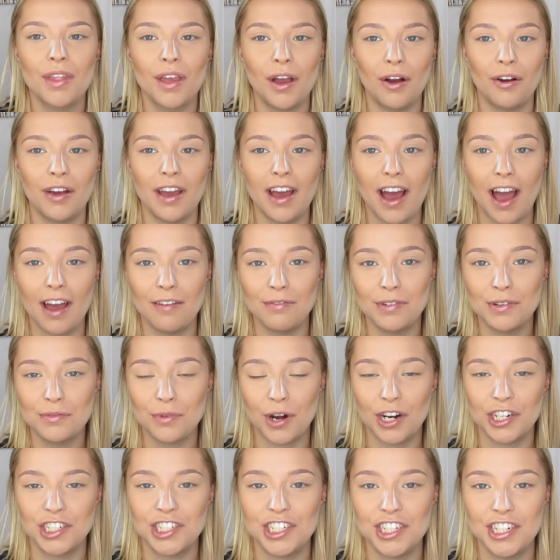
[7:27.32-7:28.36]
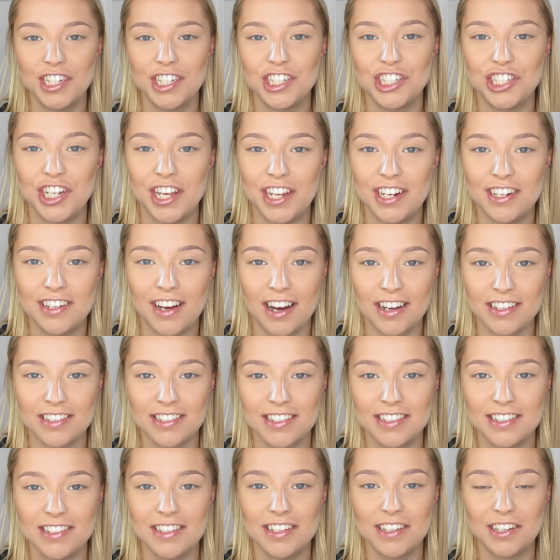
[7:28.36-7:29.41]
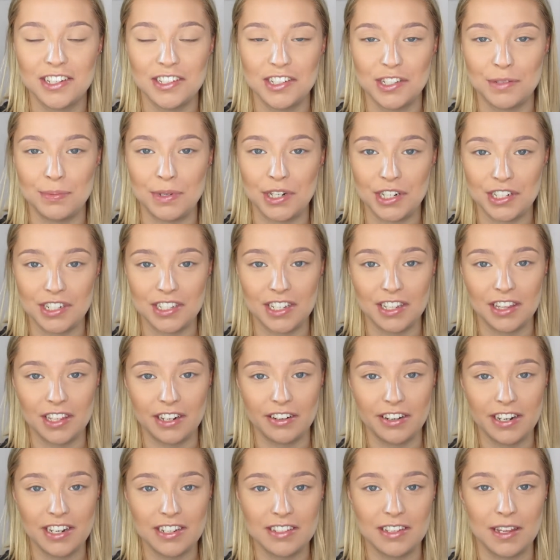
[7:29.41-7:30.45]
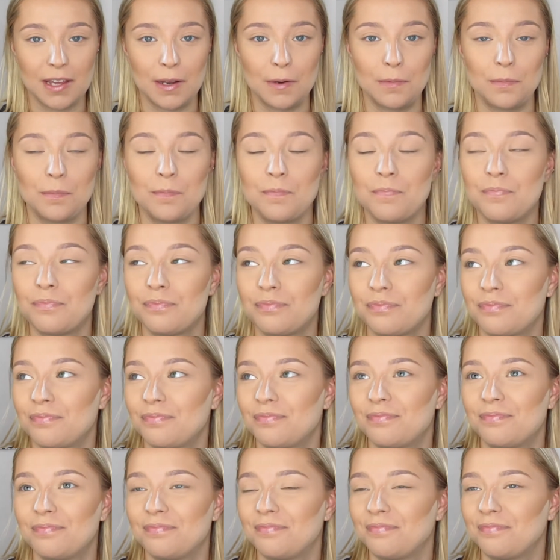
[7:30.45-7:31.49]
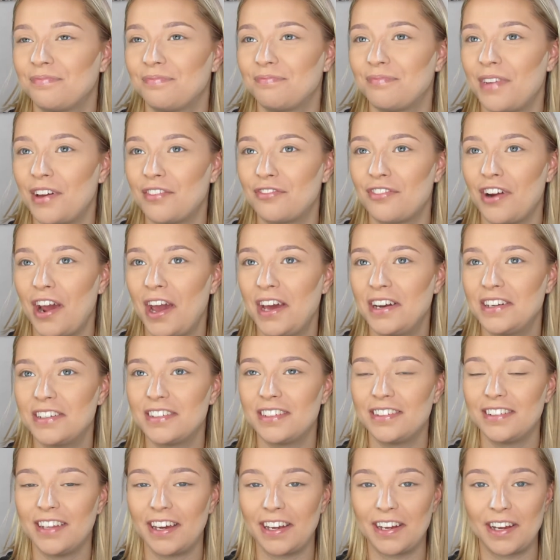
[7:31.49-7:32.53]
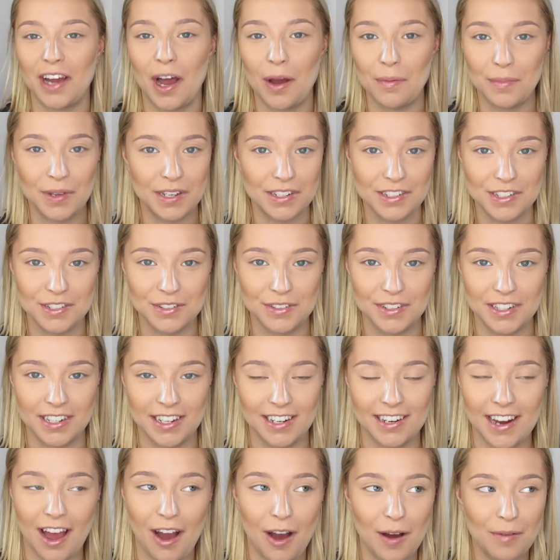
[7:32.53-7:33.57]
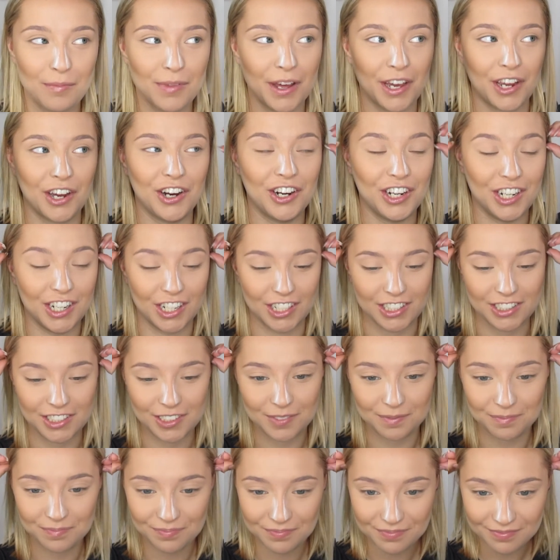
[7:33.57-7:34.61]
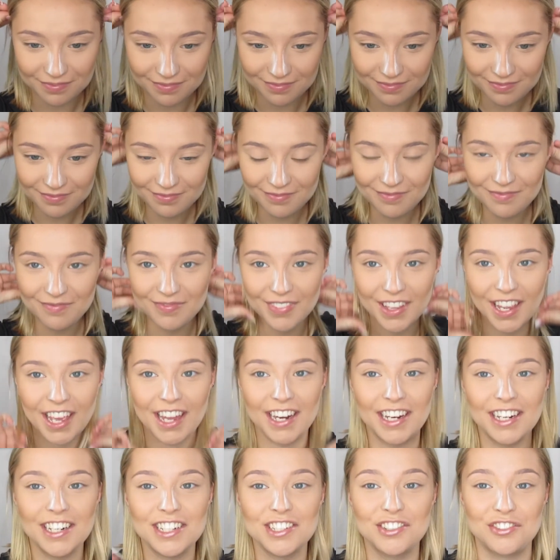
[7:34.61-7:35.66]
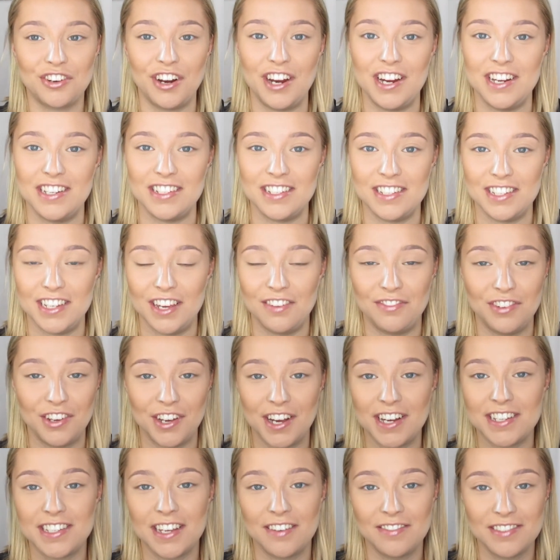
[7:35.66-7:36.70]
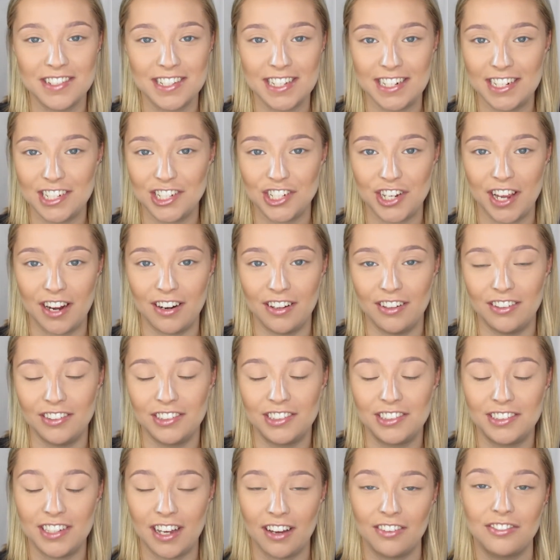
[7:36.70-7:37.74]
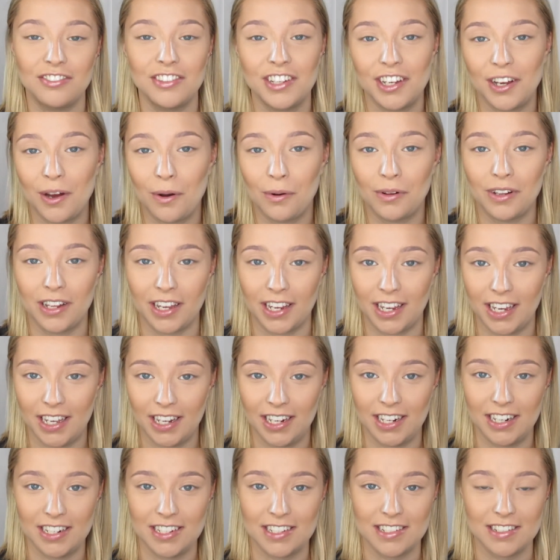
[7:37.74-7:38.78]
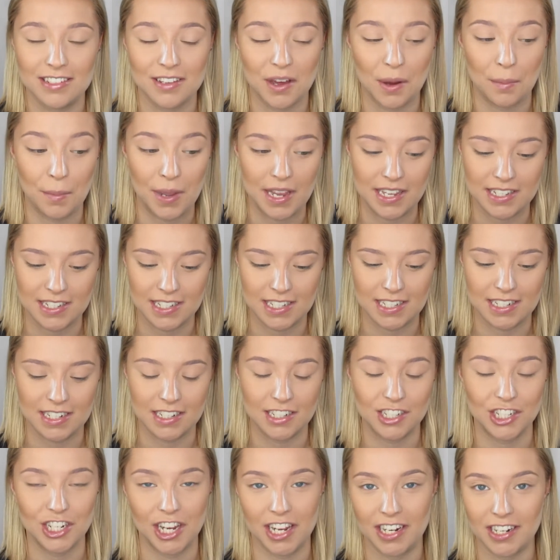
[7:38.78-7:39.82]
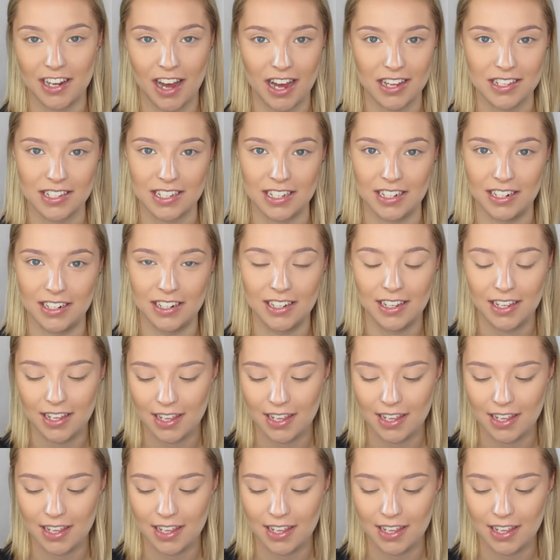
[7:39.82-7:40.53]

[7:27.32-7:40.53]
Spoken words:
Okay, I've been watching Shane Dawson Conspiracy Theories, and my friend like got me into it, and now I'm like hooked. And it is crazy. If you guys haven't seen his channel, definitely go click it. It is amazing. It's Shane Dawson.